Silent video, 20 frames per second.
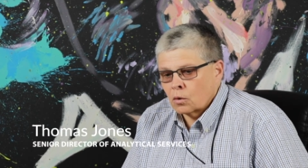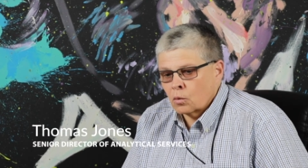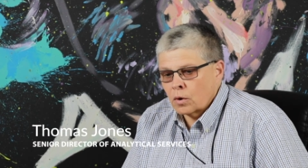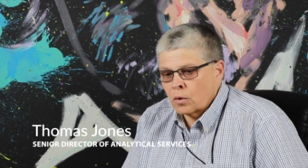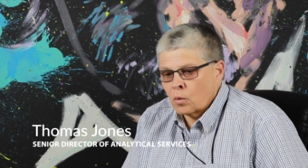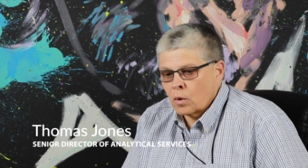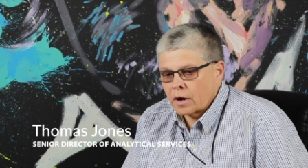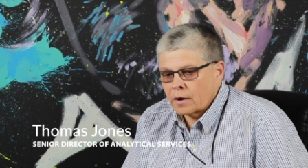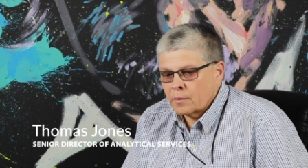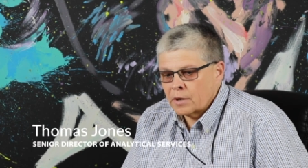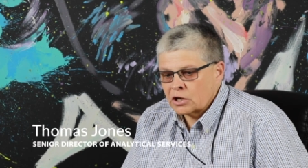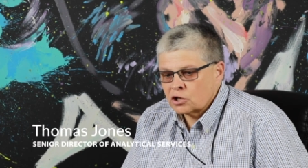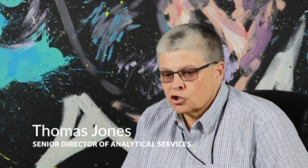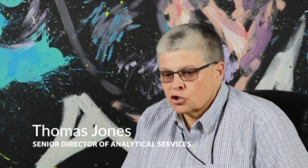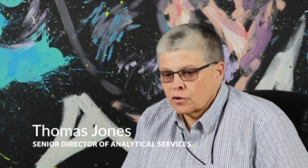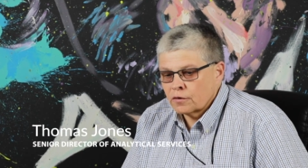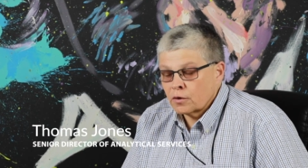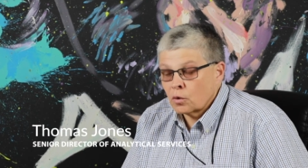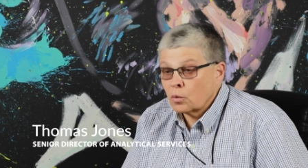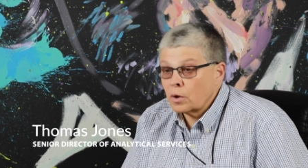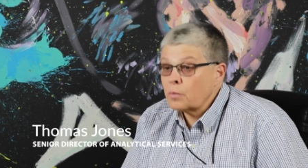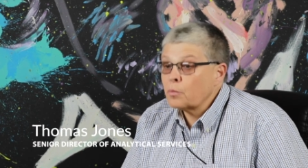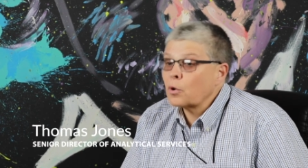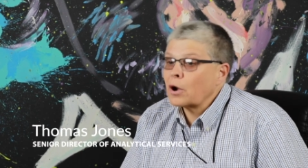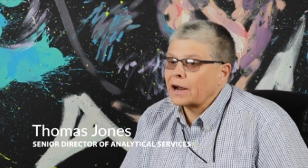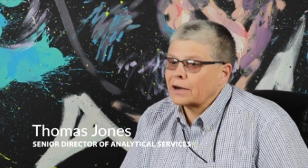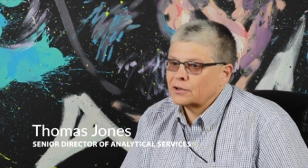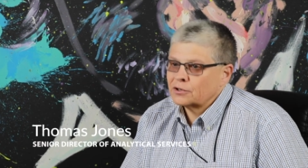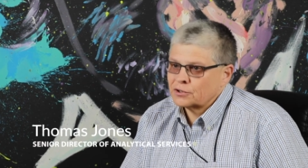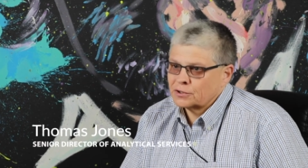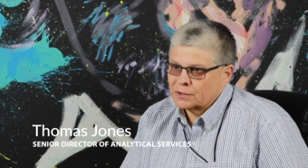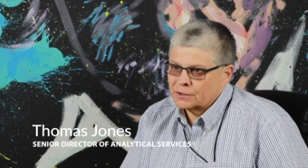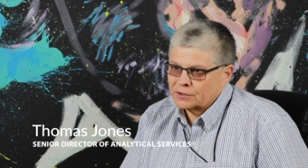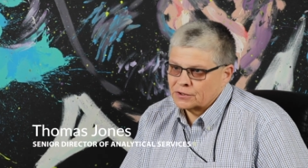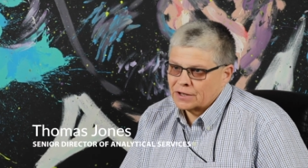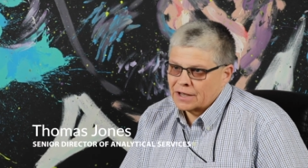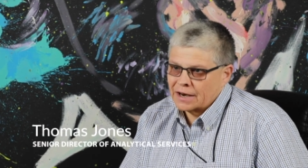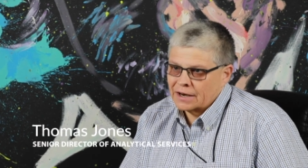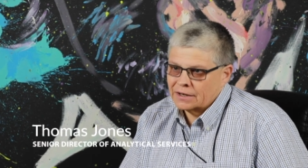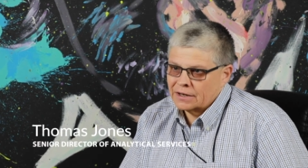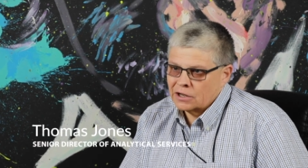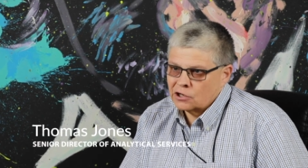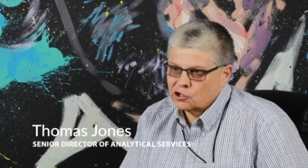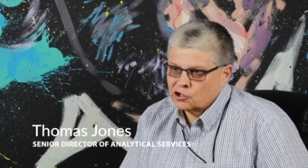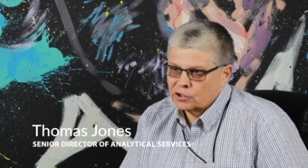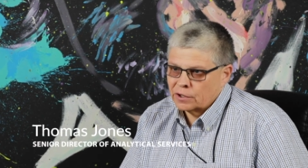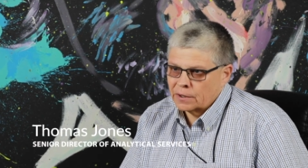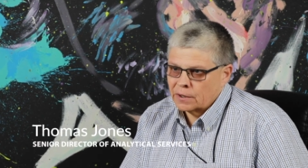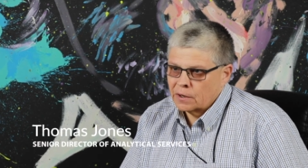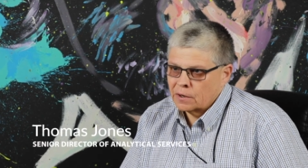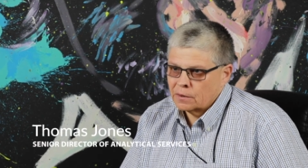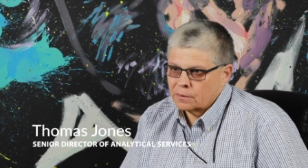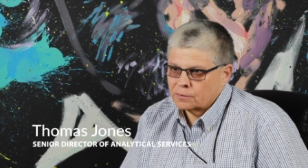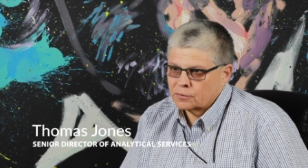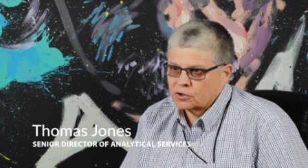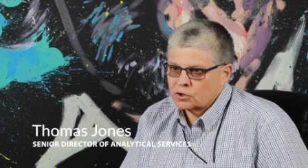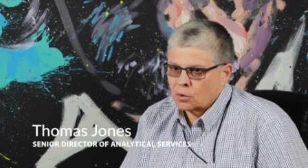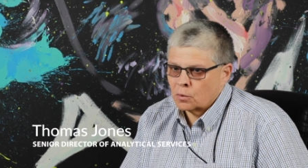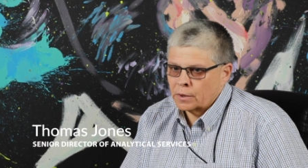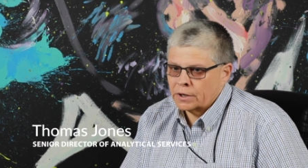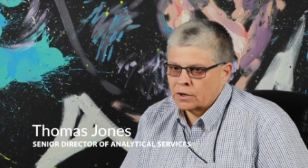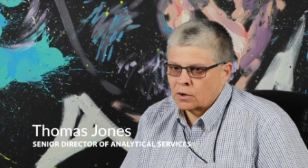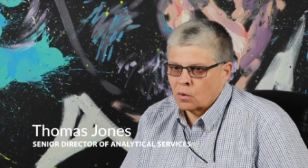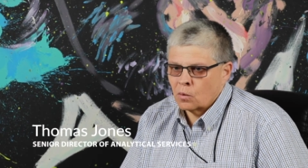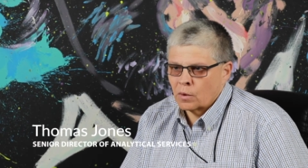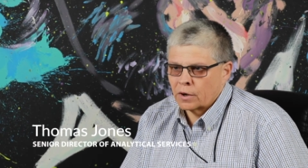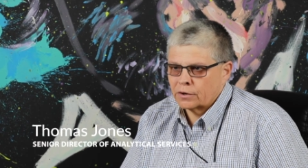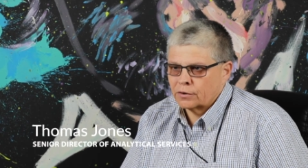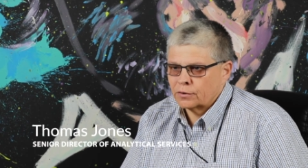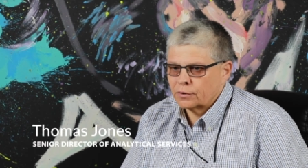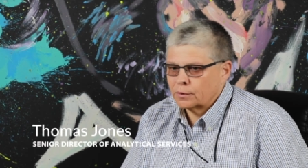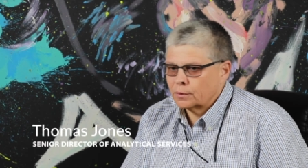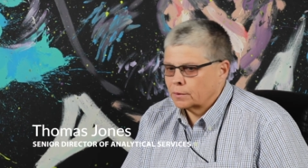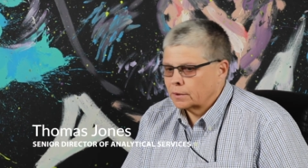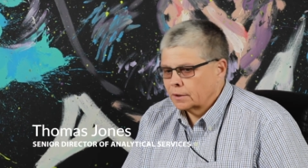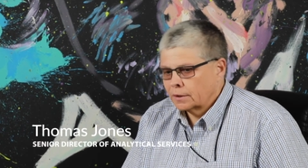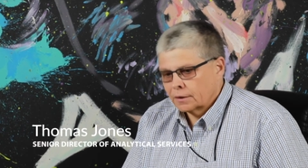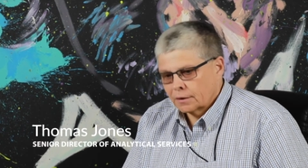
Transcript: Uh, we want to make sure that we practice good sanitation at home, so we don't want to,